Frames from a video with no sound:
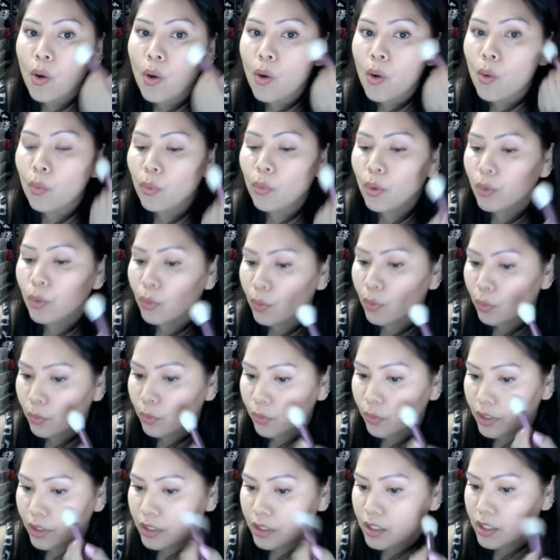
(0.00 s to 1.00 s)
whoa,
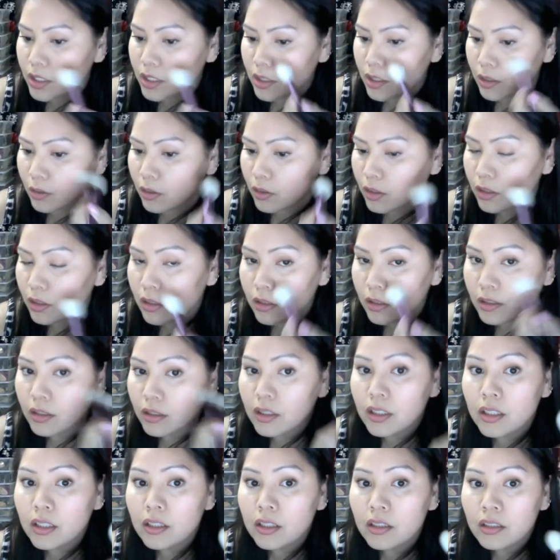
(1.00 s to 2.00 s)
that's
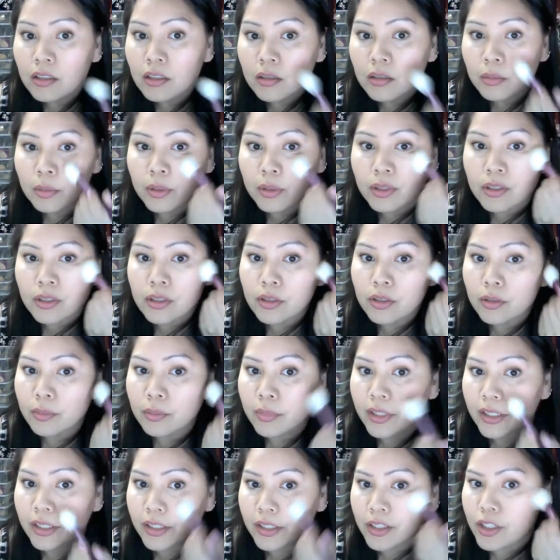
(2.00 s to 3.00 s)
a little bit too
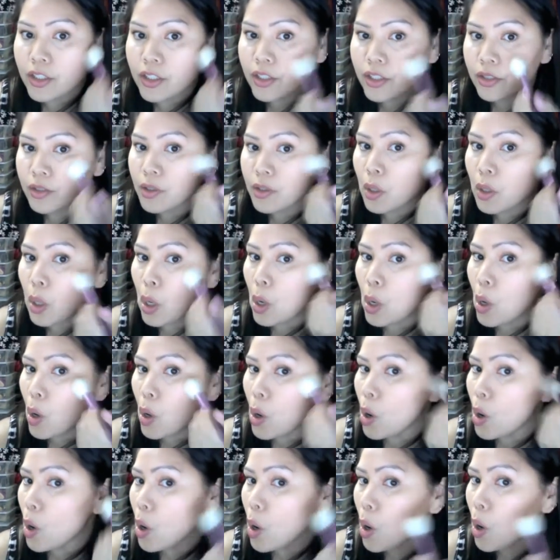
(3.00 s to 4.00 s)
much.
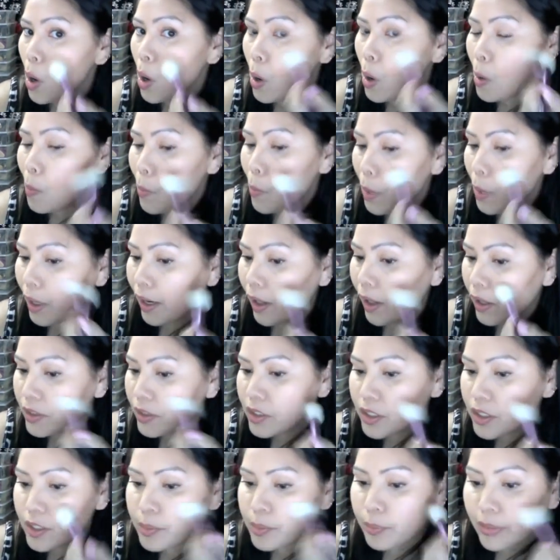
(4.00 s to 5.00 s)
But I'll
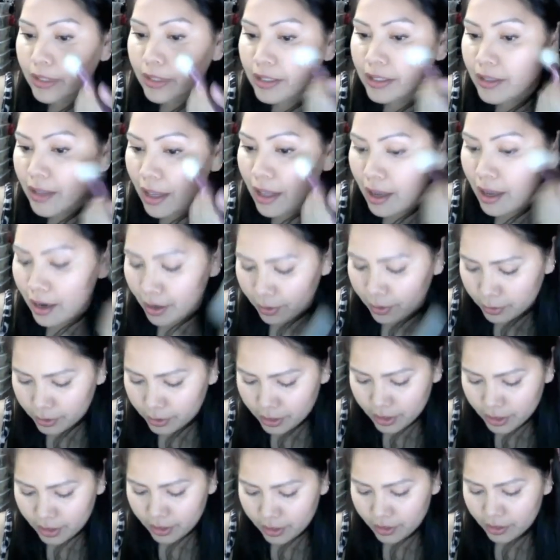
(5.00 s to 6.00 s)
just blend that out.